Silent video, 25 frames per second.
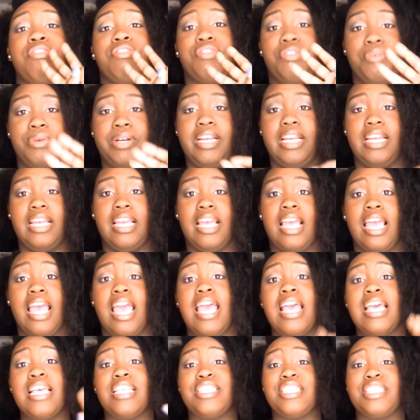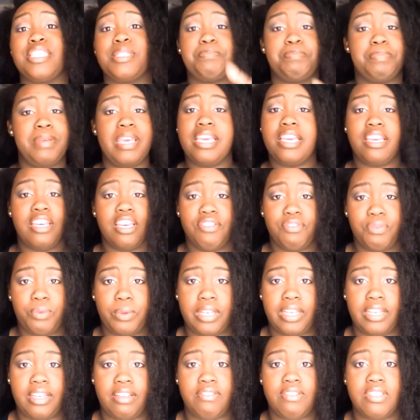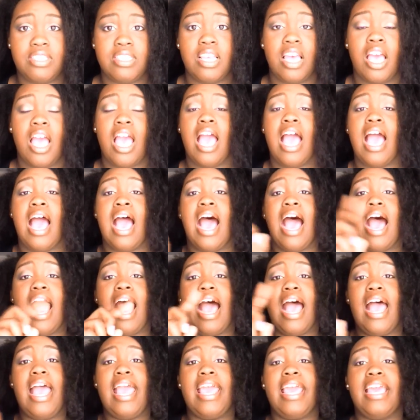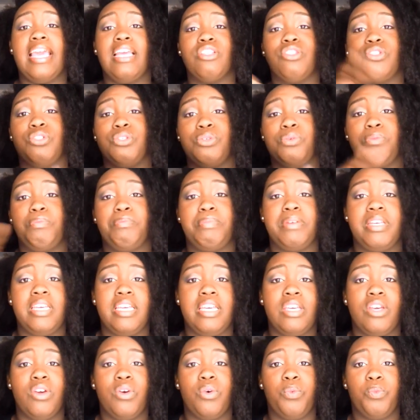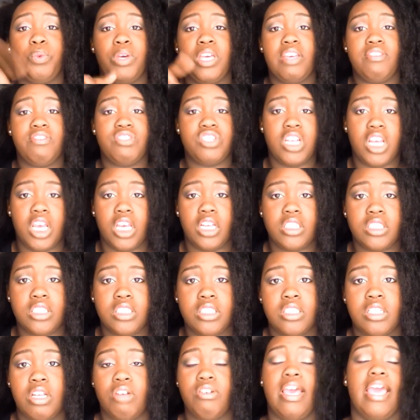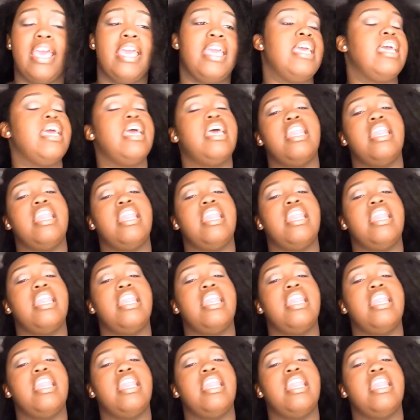3. Speaking of weaves, I hate to be weave checked. Okay?